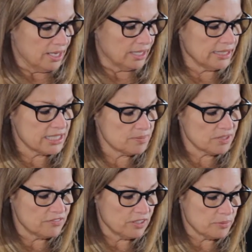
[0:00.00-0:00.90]

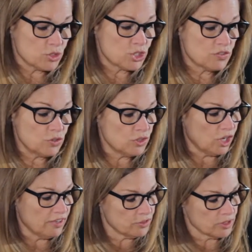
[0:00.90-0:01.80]
Elizabeth Phillips was just few of the
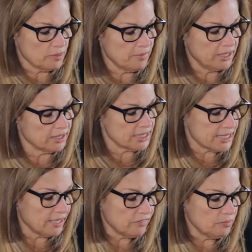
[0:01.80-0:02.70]
authors that made the
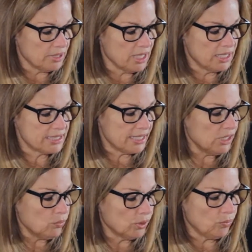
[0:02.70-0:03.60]
deaf and blind to
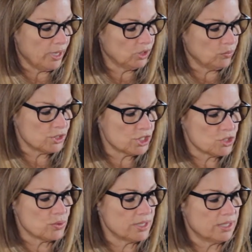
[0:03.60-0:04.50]
anyone around her when
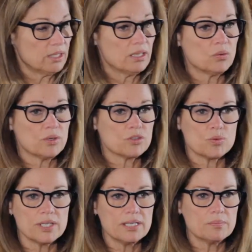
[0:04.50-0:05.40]
she's reading. In other words,
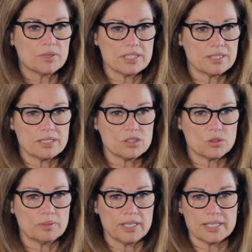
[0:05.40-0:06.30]
reading puts us into
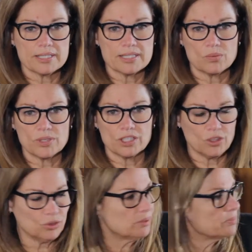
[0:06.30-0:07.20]
a place that we can
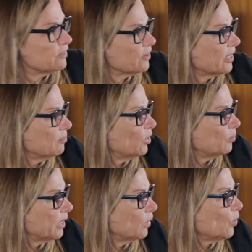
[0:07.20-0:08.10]
only be for that
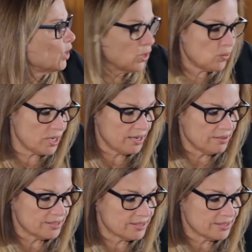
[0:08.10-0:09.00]
moment and we're nowhere
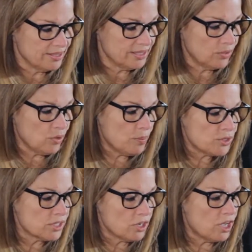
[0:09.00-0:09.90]
else. They
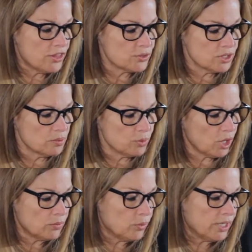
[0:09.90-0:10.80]
represent authors in a
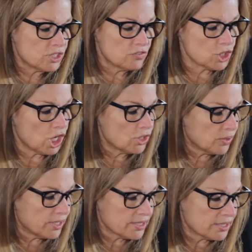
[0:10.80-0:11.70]
broad range of
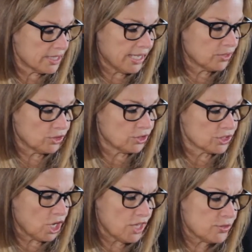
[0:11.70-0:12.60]
genres and
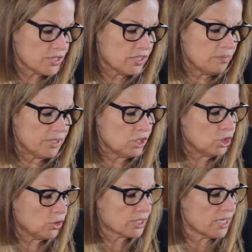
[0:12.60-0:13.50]
categories, authors that have been in
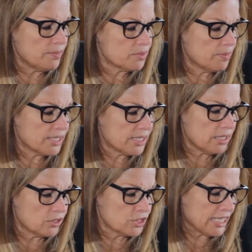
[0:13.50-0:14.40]
New York Times
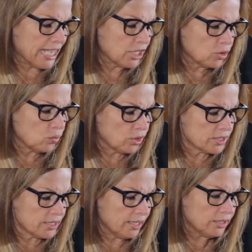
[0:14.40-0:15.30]
bestsellers, Dagger
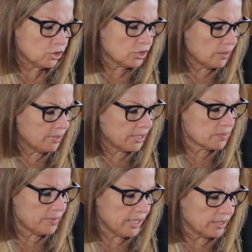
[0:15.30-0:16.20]
Awards, Edgar nominees,
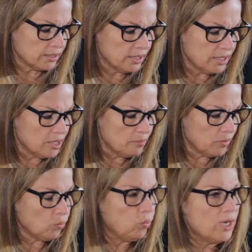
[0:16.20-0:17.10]
Penn.
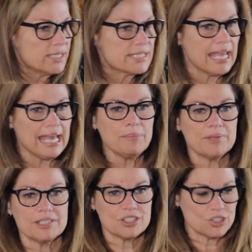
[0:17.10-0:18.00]
But what's
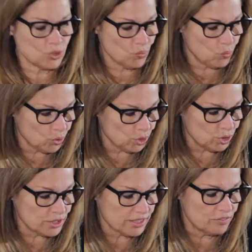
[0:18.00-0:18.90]
happened to the
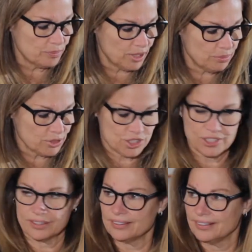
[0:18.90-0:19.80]
world of publishing?